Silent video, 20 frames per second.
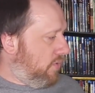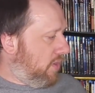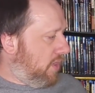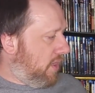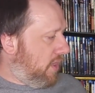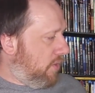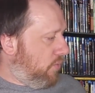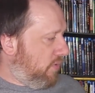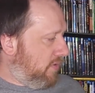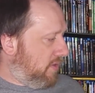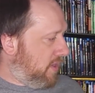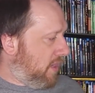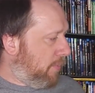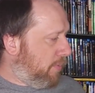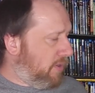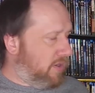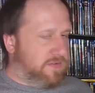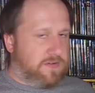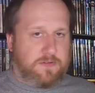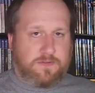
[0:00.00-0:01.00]
with a
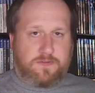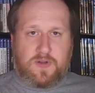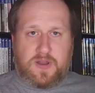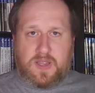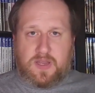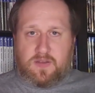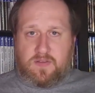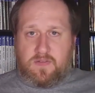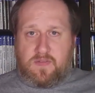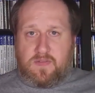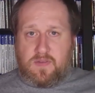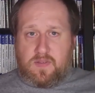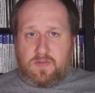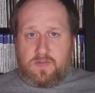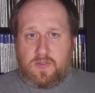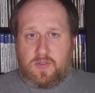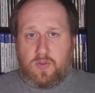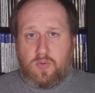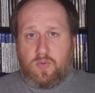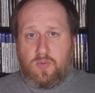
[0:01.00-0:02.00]
couple of our friends
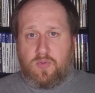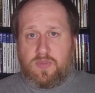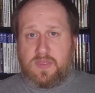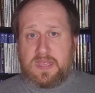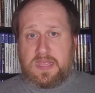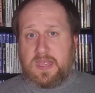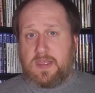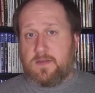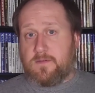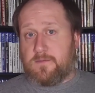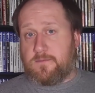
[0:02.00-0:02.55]
to the